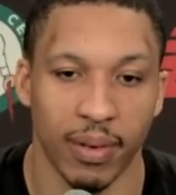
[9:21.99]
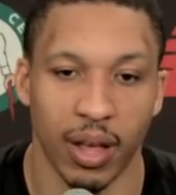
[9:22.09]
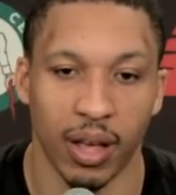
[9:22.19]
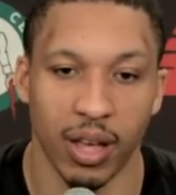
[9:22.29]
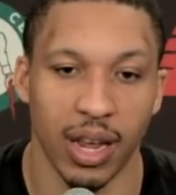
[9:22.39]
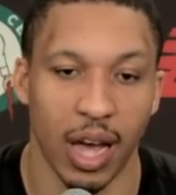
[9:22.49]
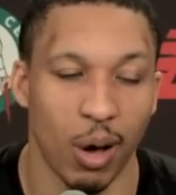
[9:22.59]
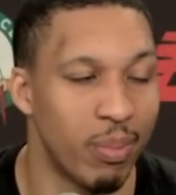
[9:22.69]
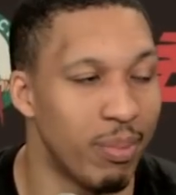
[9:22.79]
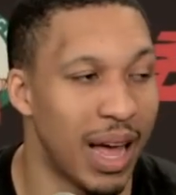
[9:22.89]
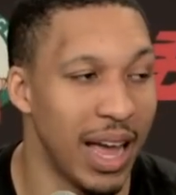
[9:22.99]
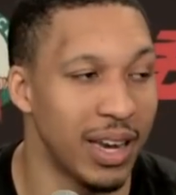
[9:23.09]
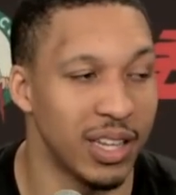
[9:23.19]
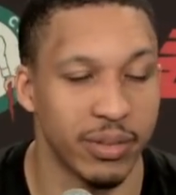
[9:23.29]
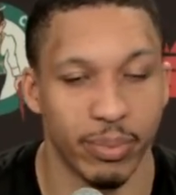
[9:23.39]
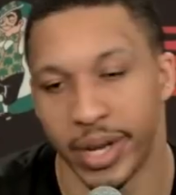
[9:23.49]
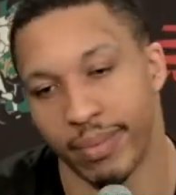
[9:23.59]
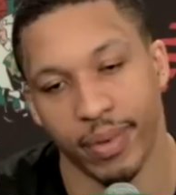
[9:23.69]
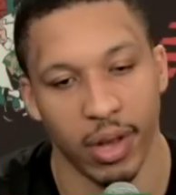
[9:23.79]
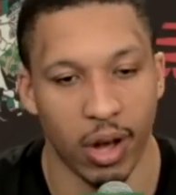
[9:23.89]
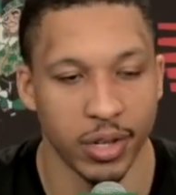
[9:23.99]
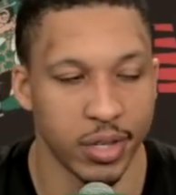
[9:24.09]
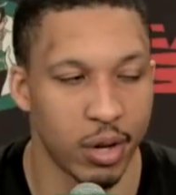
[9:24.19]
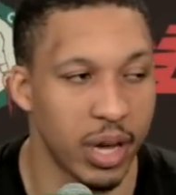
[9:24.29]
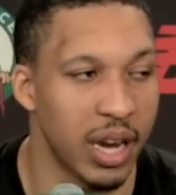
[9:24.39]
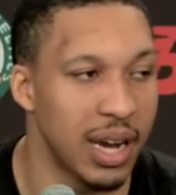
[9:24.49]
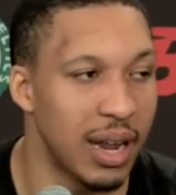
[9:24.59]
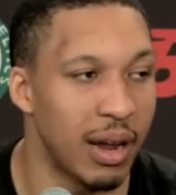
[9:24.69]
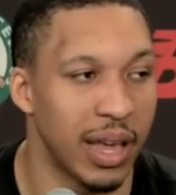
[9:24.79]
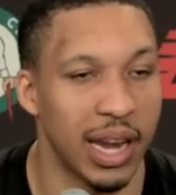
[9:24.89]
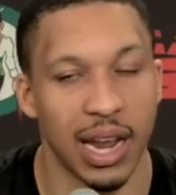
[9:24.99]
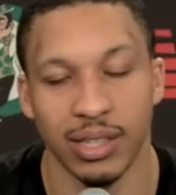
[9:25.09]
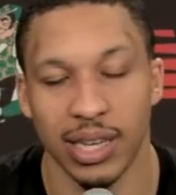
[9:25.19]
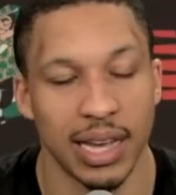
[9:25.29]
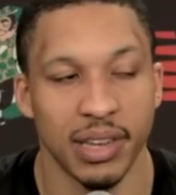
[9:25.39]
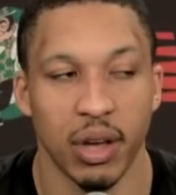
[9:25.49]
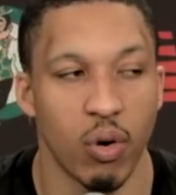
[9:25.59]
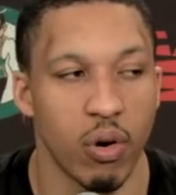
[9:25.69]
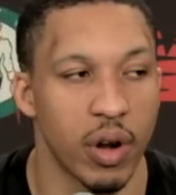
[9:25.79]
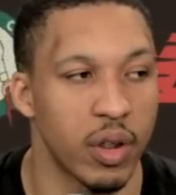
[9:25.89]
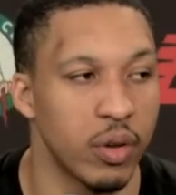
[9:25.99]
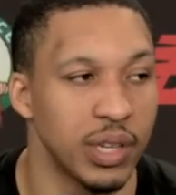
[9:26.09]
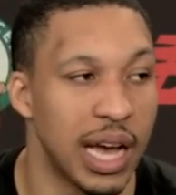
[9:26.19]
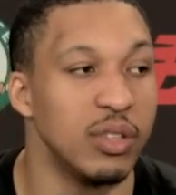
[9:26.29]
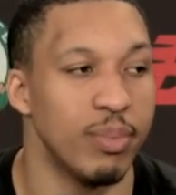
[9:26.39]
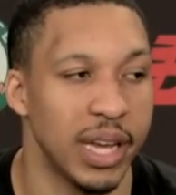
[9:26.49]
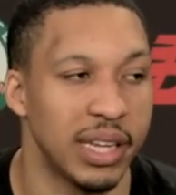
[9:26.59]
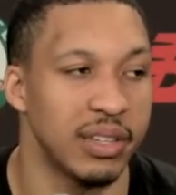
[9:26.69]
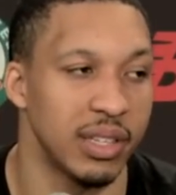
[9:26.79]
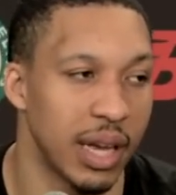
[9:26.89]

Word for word: a good help behind us, but also getting getting out to guys like Goran and those guys who make